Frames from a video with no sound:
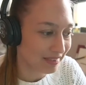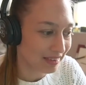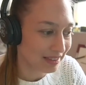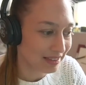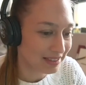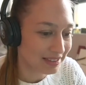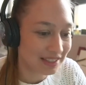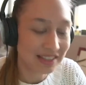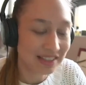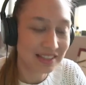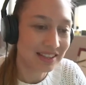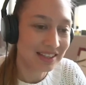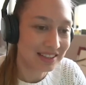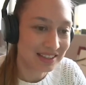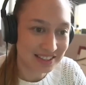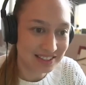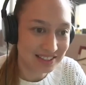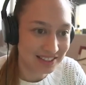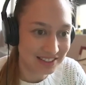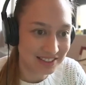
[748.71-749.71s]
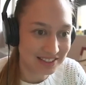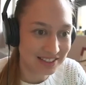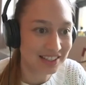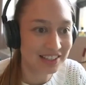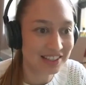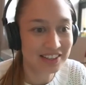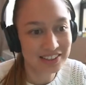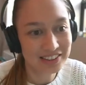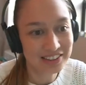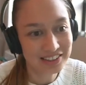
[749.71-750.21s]
see that this is
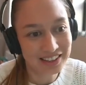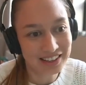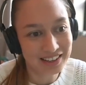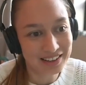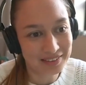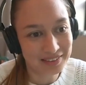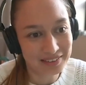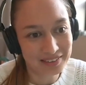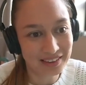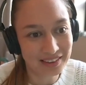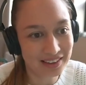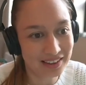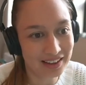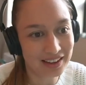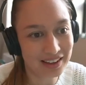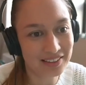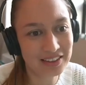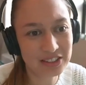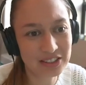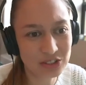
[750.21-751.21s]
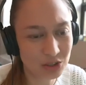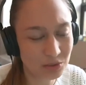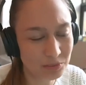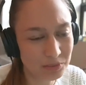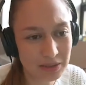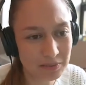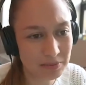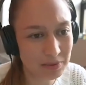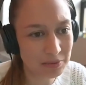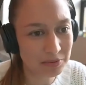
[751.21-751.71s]
here. I think so
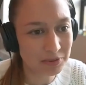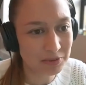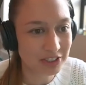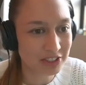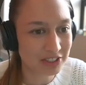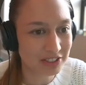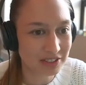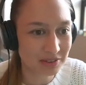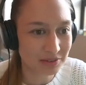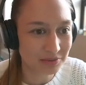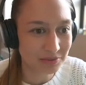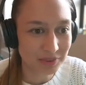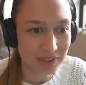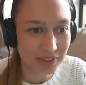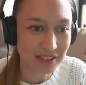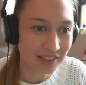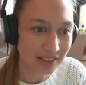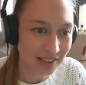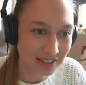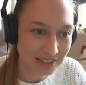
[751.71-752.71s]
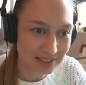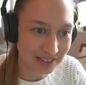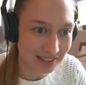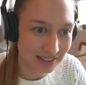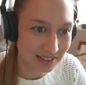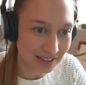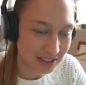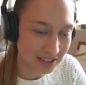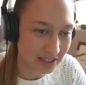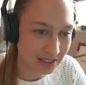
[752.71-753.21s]
many people just don't realize
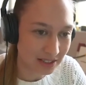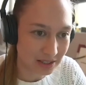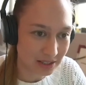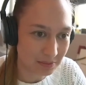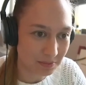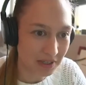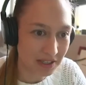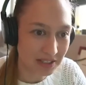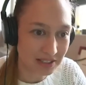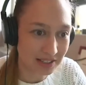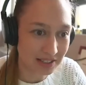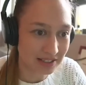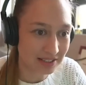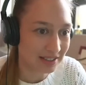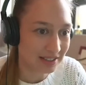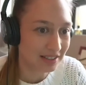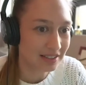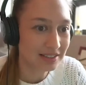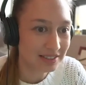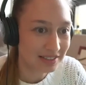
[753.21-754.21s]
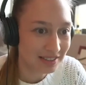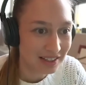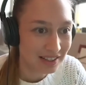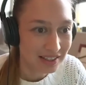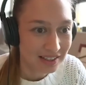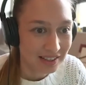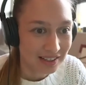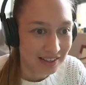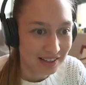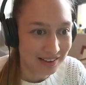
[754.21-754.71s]
that this space exists,
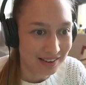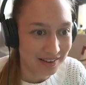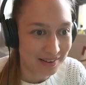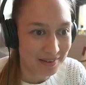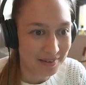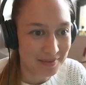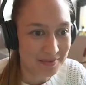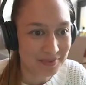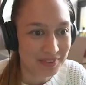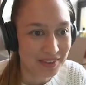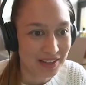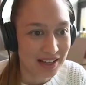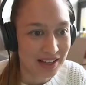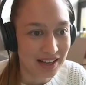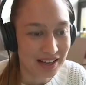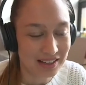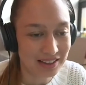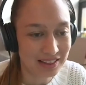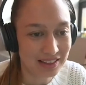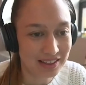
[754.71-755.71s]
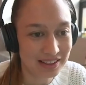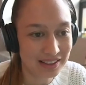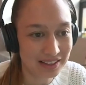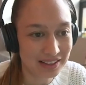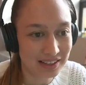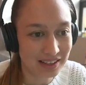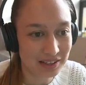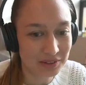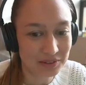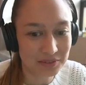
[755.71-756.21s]
and
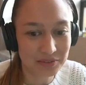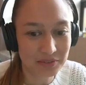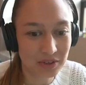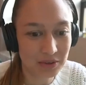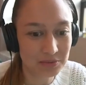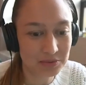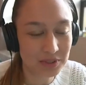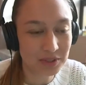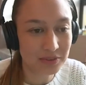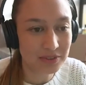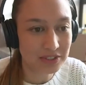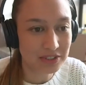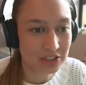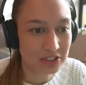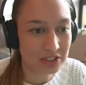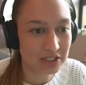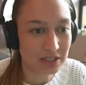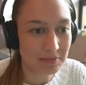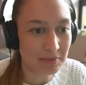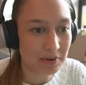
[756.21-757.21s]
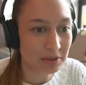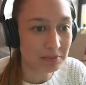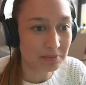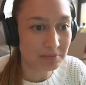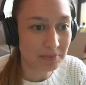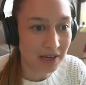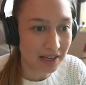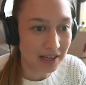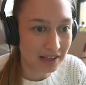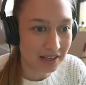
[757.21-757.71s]
think kind of crypto is just about
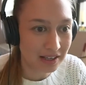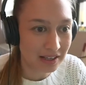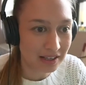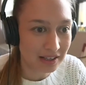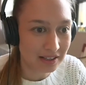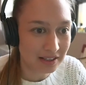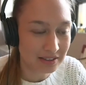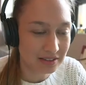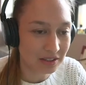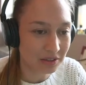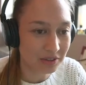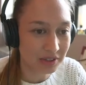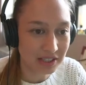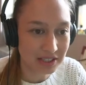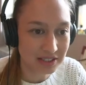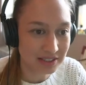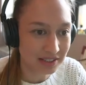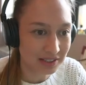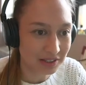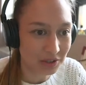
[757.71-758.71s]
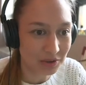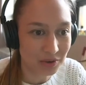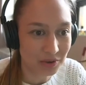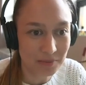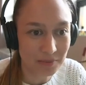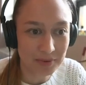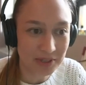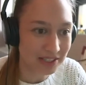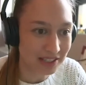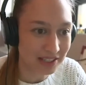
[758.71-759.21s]
buying the tokens that go
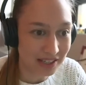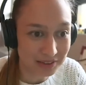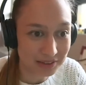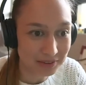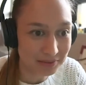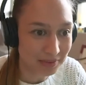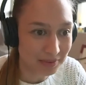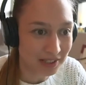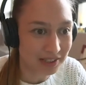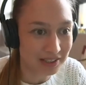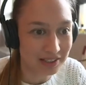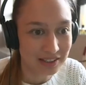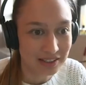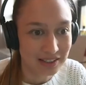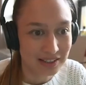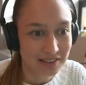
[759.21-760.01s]
up and down. But